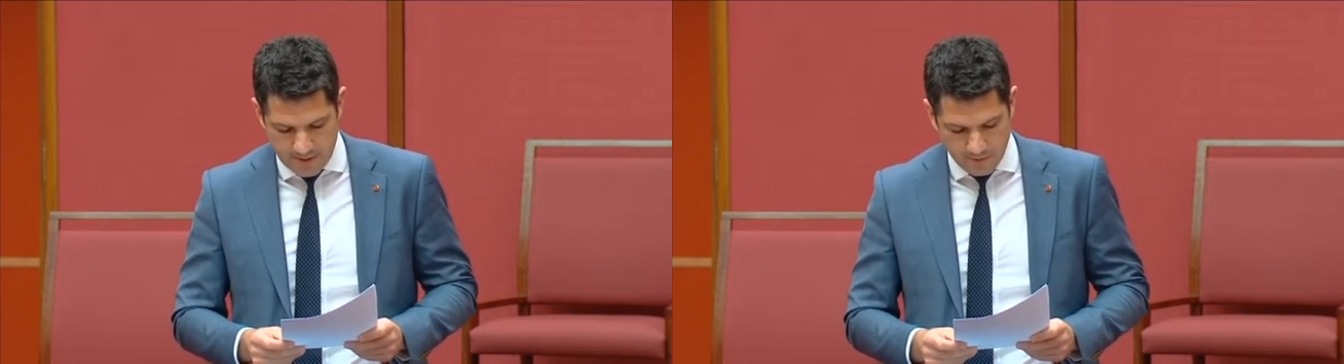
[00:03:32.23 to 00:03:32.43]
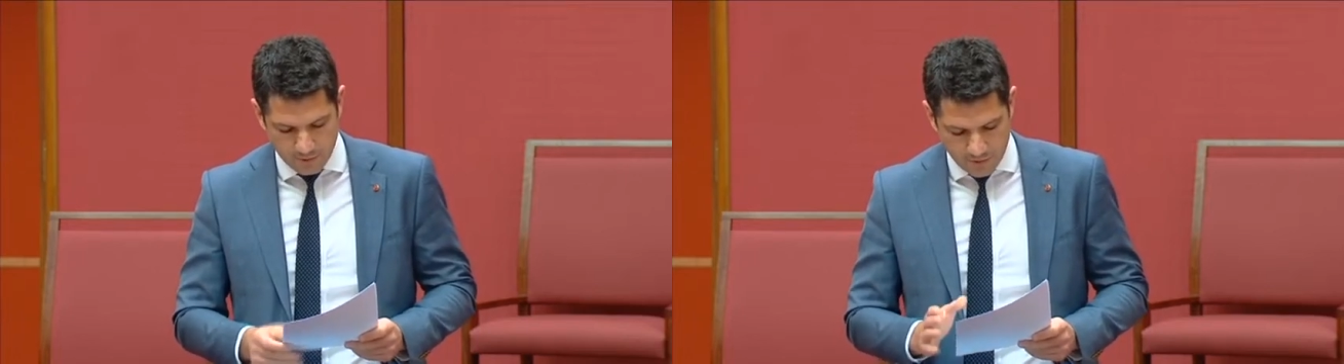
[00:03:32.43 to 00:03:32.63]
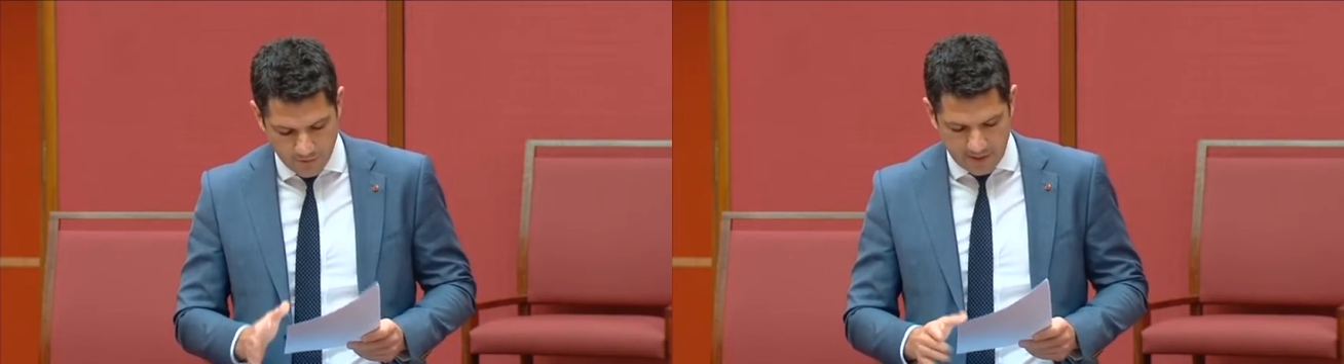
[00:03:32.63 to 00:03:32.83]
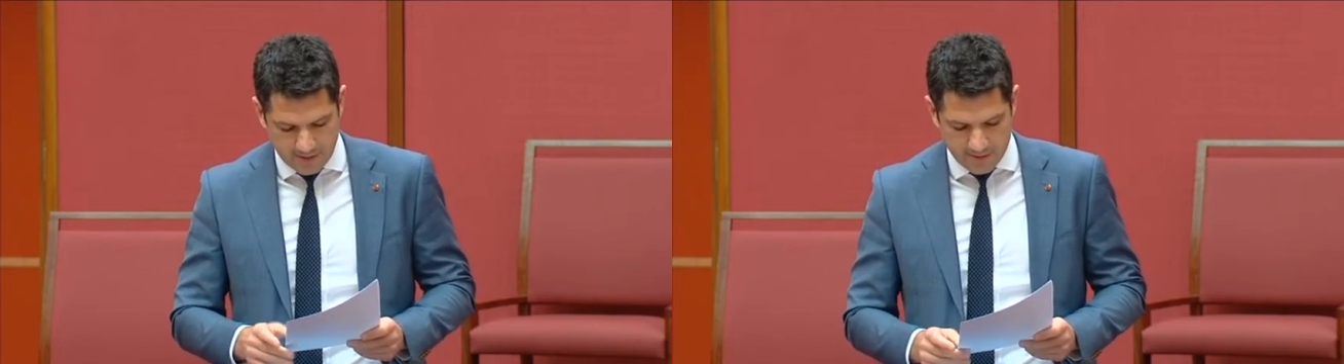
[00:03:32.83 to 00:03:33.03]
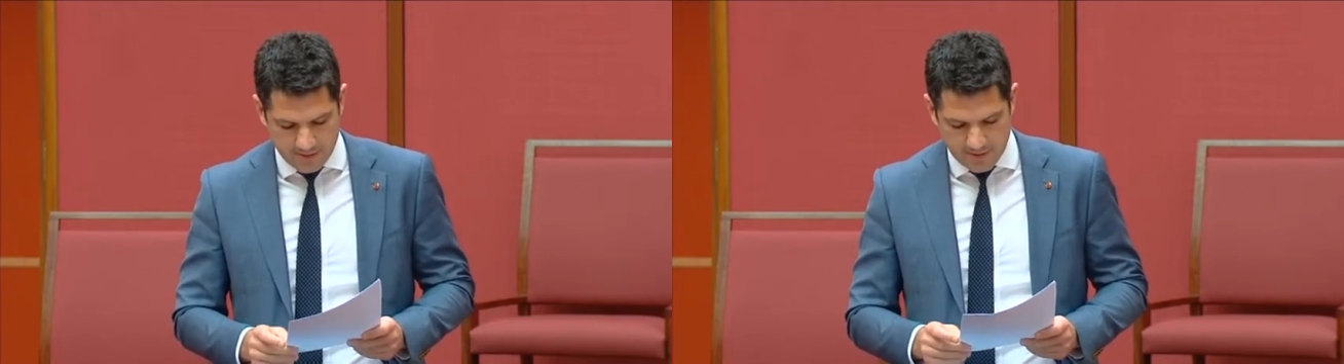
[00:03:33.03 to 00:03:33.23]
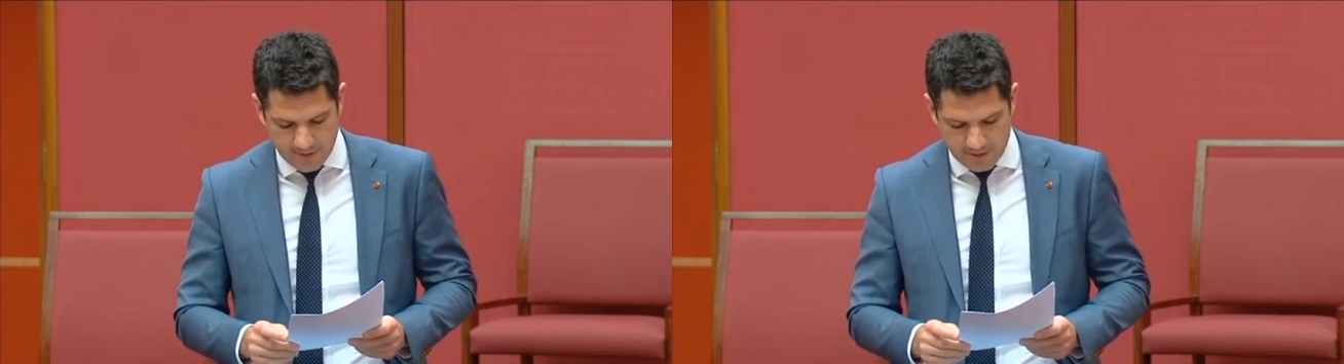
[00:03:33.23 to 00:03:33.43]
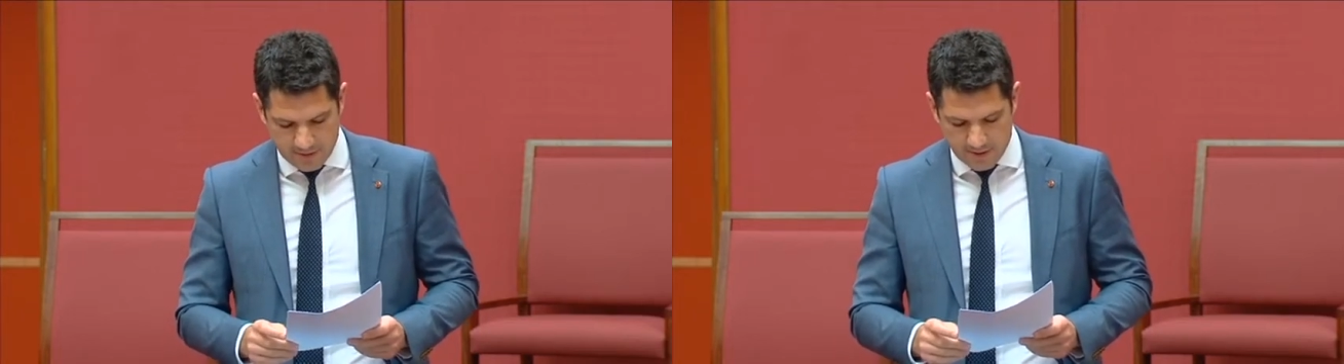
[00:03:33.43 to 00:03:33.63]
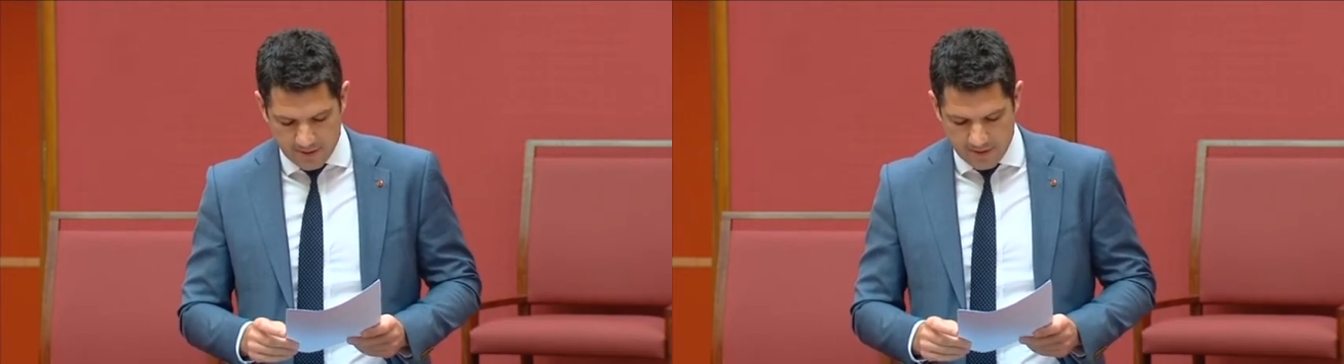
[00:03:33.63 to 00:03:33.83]
And we'll do that
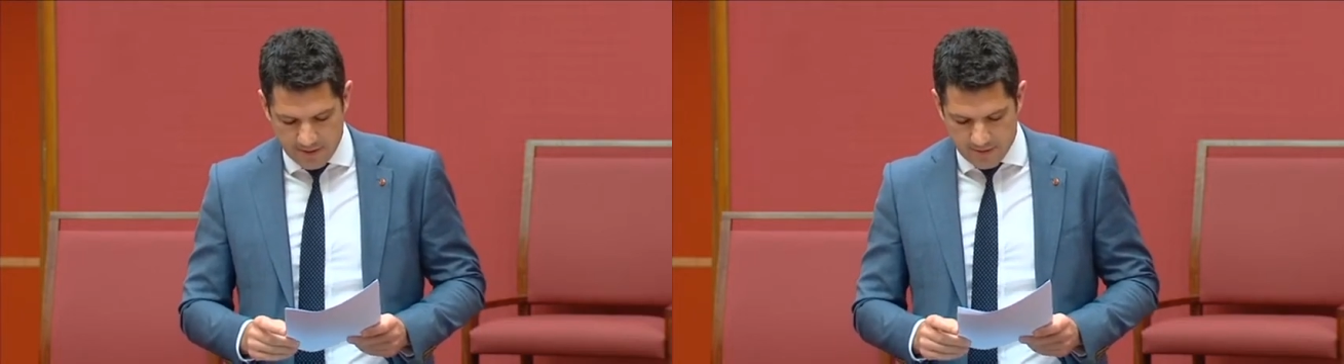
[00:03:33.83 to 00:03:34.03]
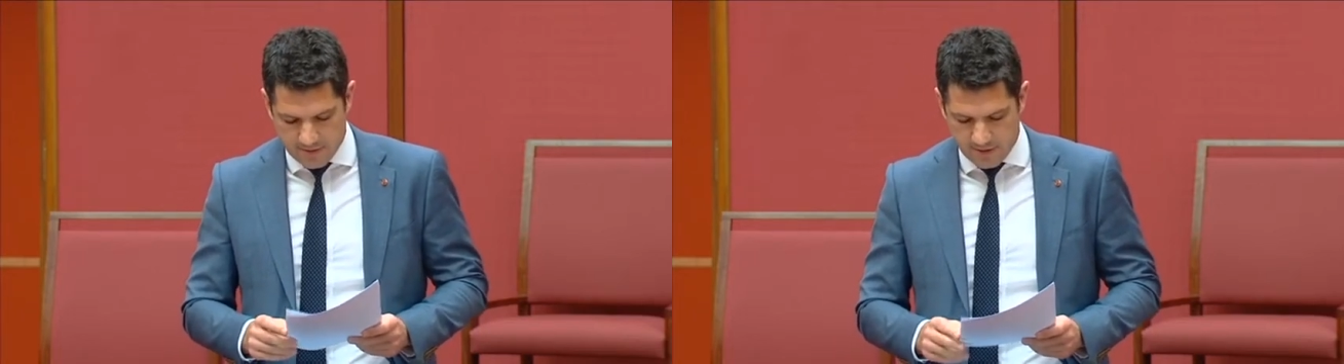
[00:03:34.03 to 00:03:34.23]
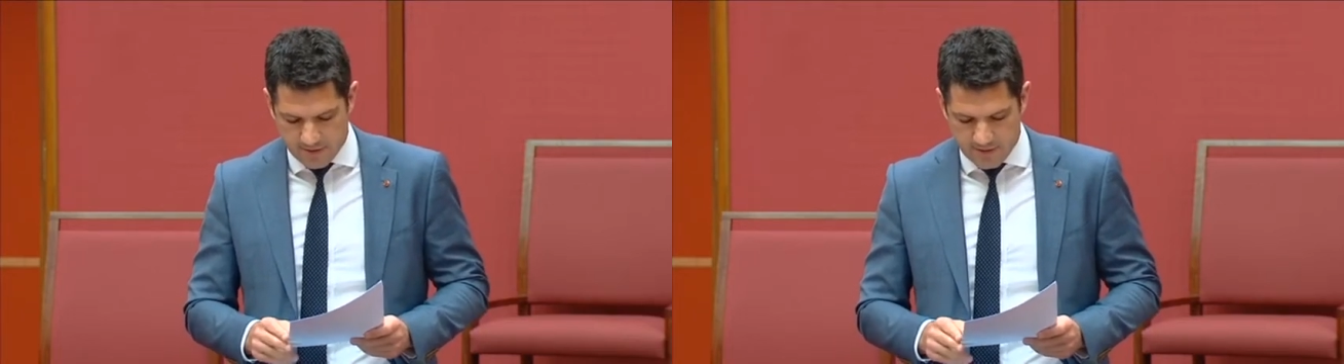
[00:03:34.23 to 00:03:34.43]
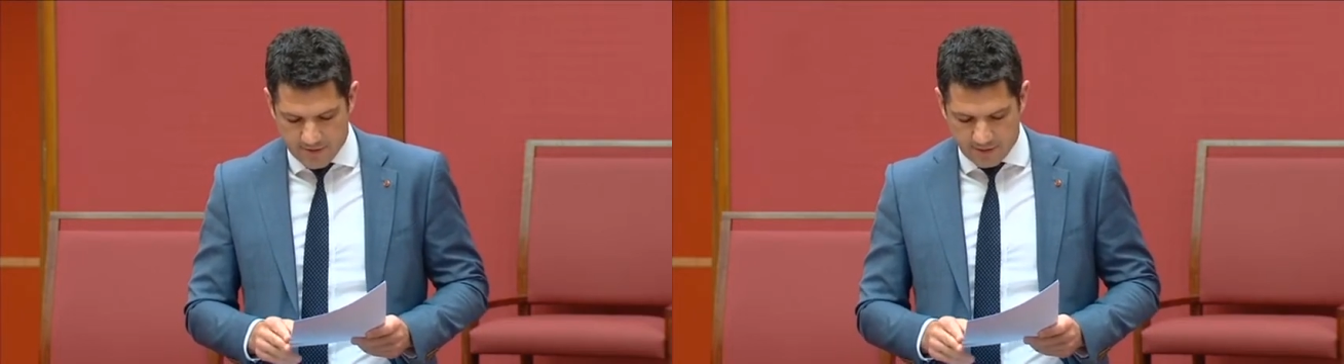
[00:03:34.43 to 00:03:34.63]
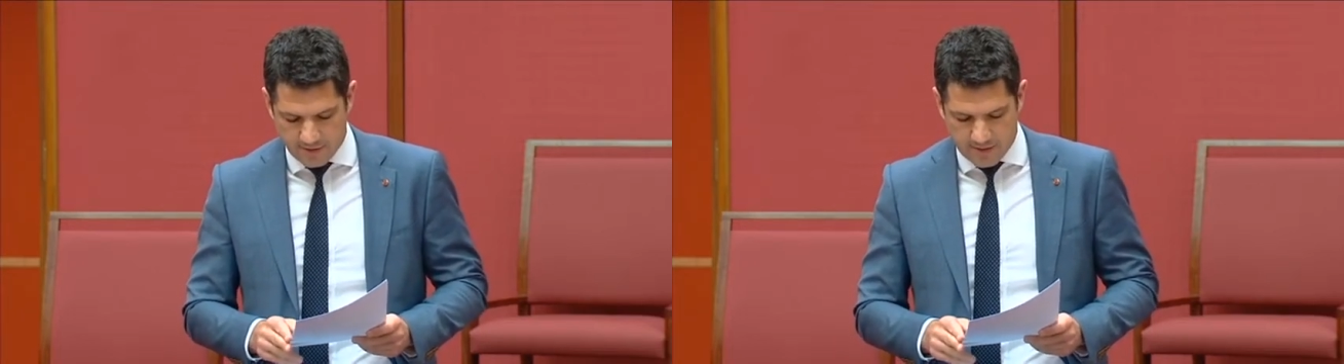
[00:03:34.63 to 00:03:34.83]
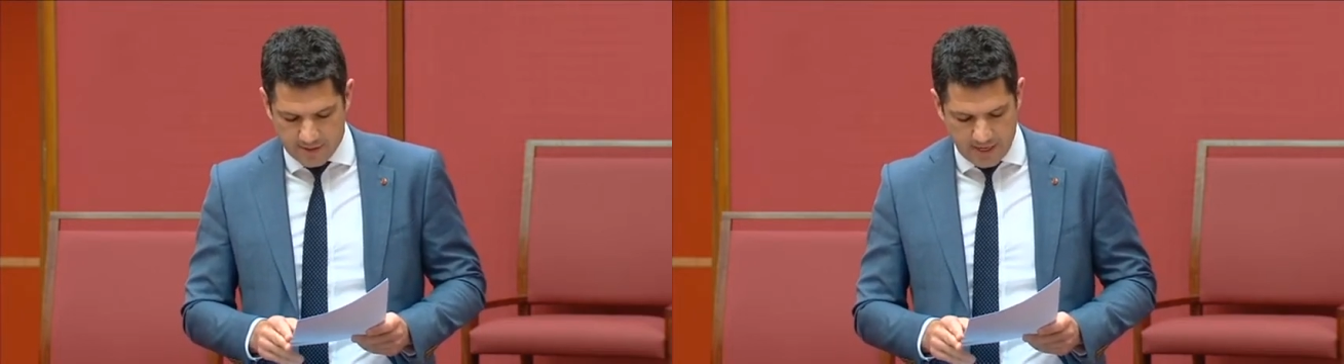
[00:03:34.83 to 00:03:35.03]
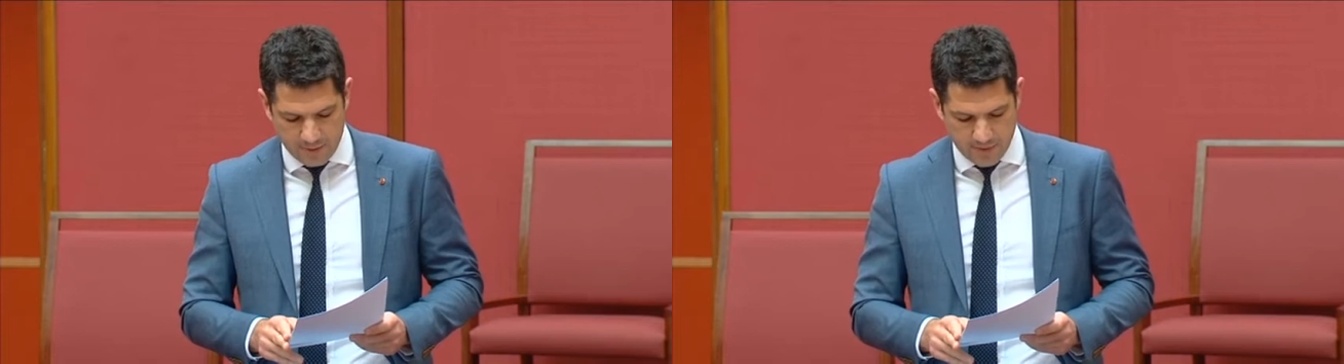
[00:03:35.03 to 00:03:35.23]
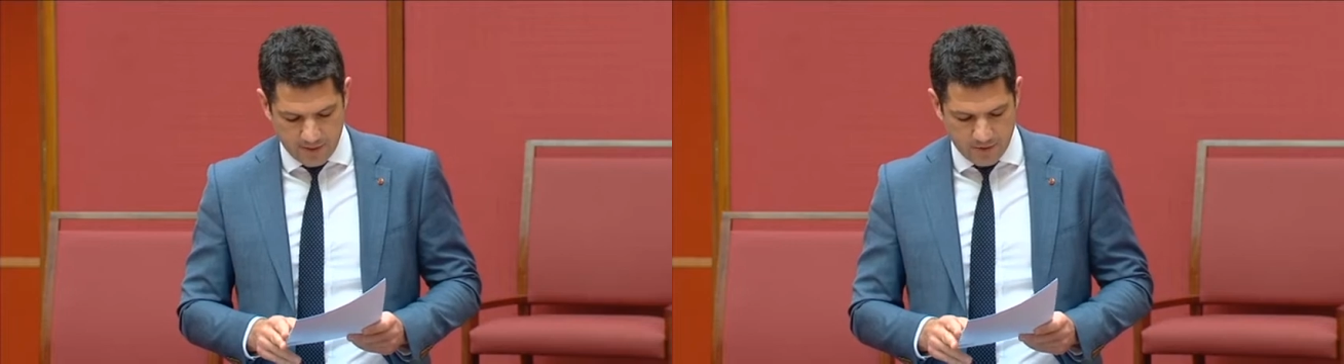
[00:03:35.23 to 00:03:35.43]
consistently so that these things
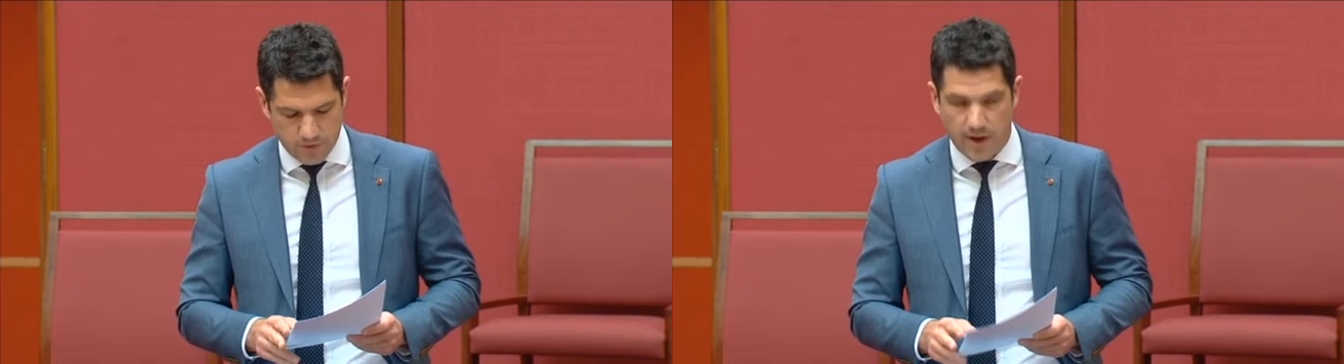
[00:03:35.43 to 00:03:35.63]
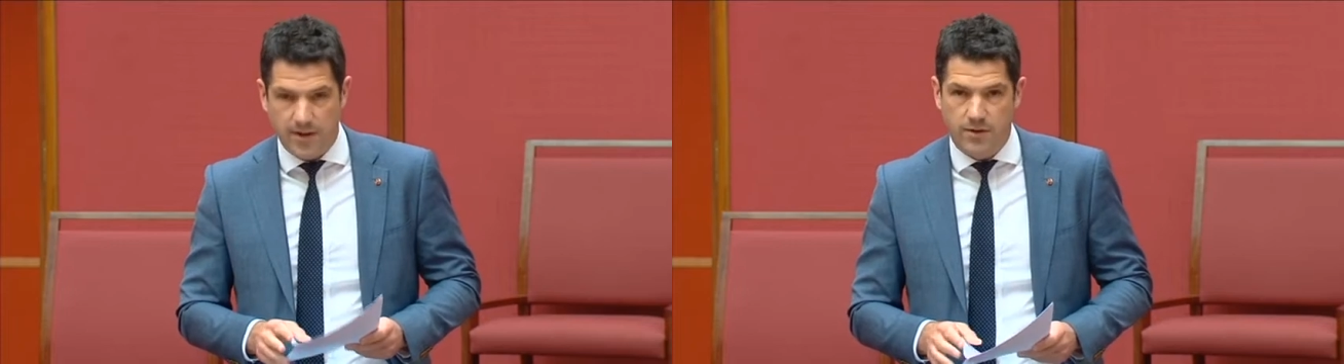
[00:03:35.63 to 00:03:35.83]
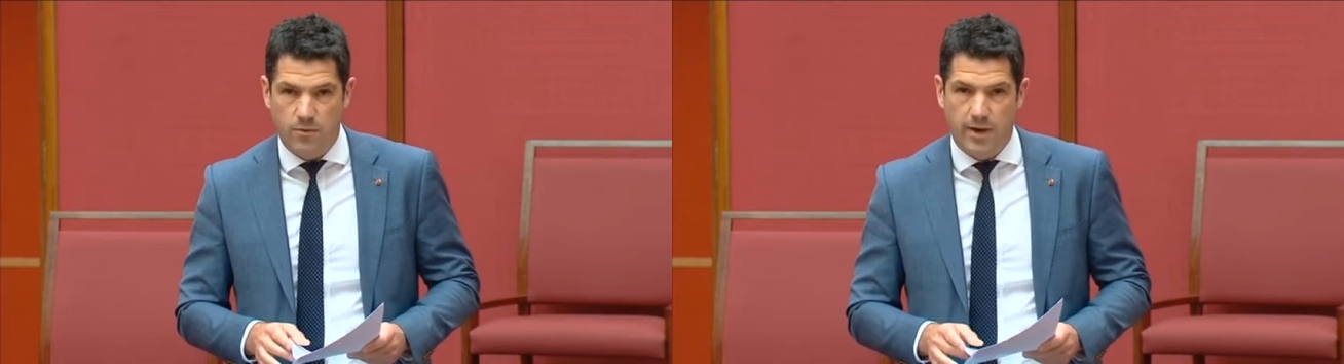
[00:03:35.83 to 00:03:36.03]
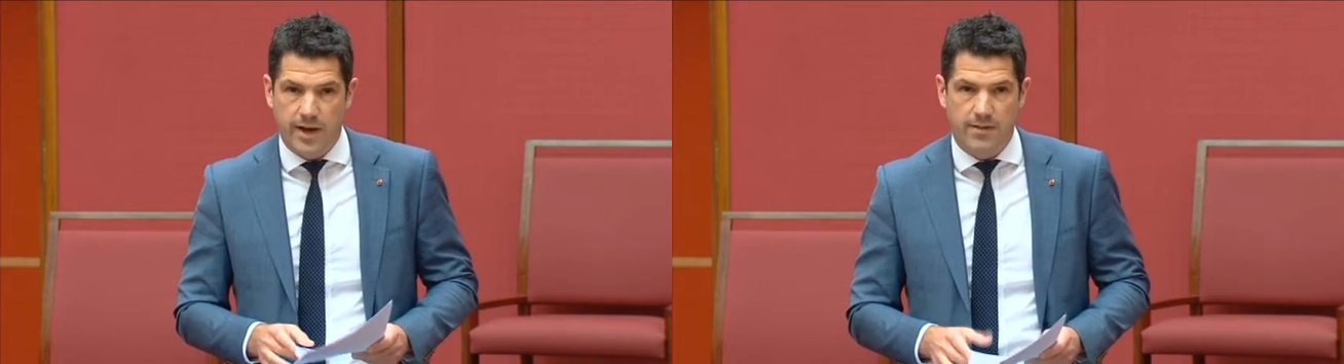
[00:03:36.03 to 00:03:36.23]
can't be traded away.